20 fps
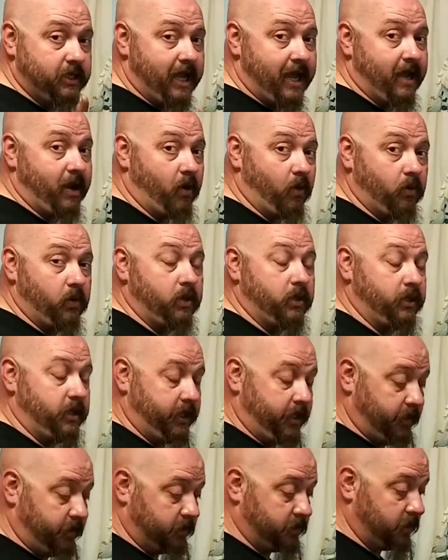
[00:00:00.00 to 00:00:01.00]
Now,
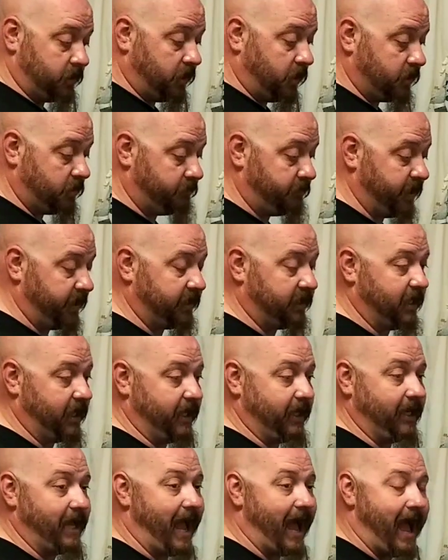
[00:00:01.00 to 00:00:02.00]
here's another big
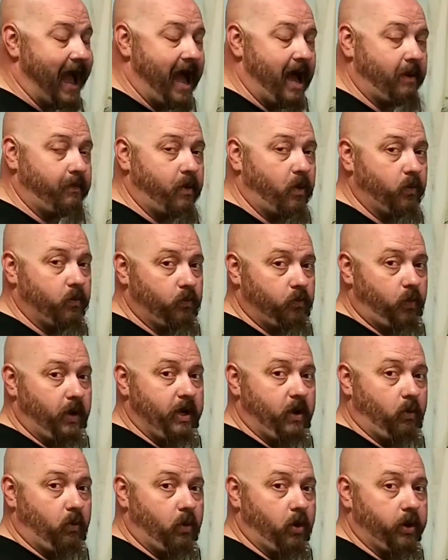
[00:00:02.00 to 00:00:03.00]
thing. I'm on
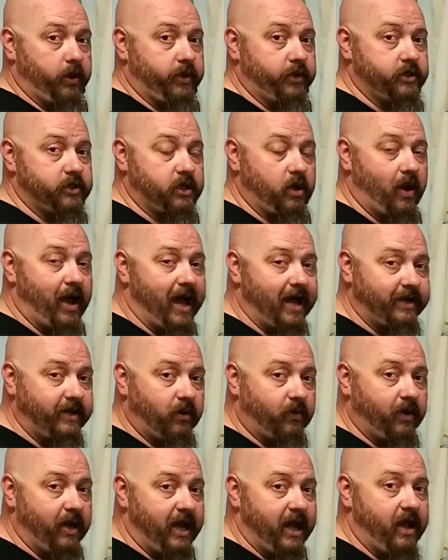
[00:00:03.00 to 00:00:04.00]
well water, so I
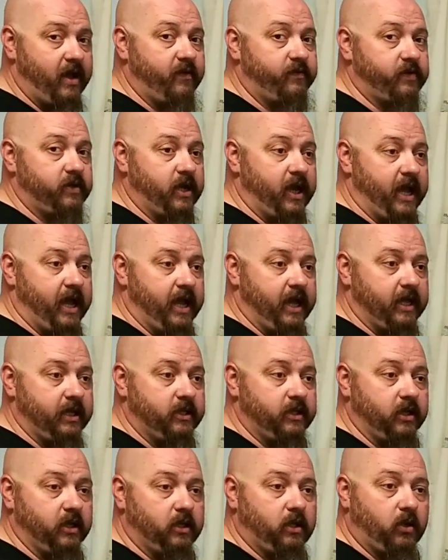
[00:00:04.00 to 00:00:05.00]
don't have to
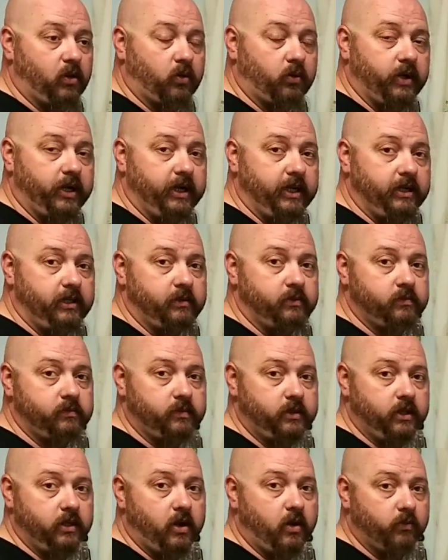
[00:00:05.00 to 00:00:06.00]
add the chlorine,
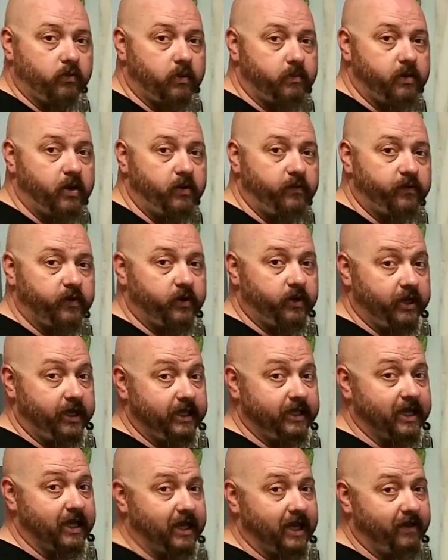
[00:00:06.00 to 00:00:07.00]
you know, remover or
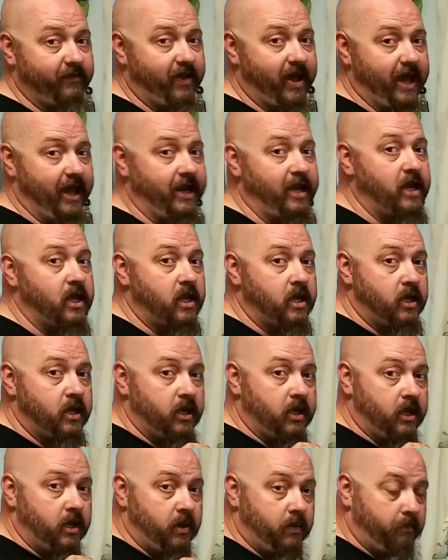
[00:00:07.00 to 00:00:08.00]
anything like that.
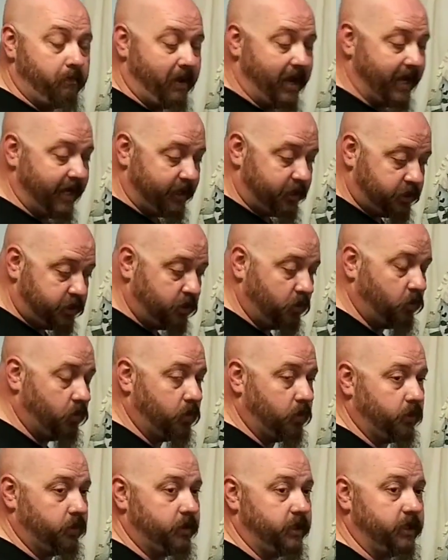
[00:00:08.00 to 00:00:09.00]
Make
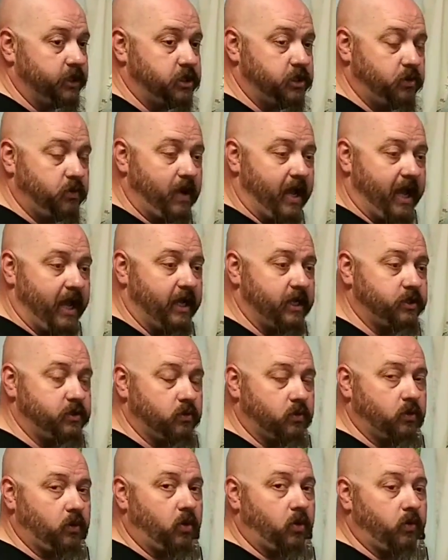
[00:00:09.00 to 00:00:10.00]
sure that you add
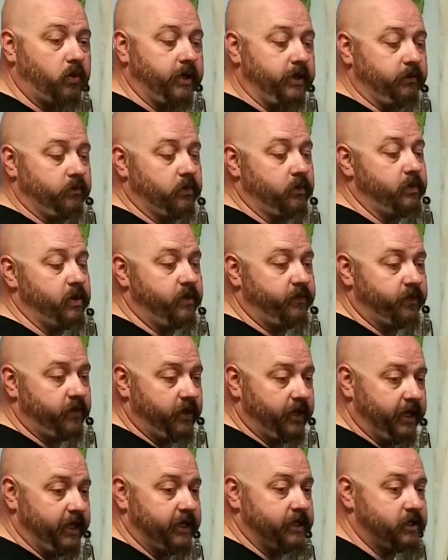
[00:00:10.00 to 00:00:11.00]
your chlorine
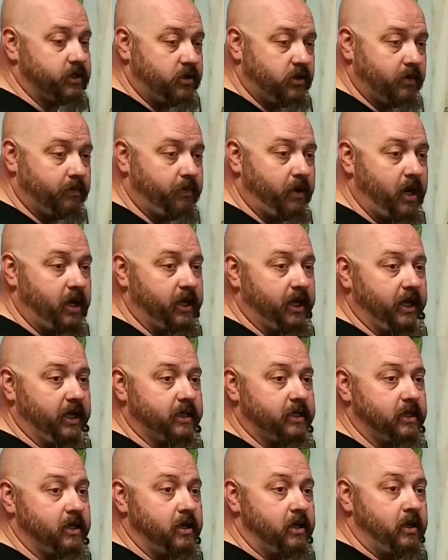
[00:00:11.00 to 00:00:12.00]
remover into your
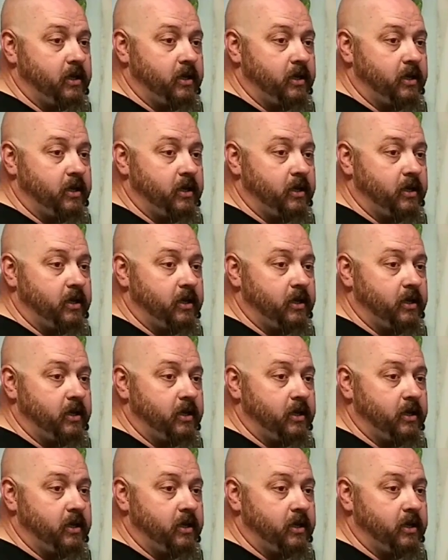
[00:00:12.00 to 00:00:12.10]
bucket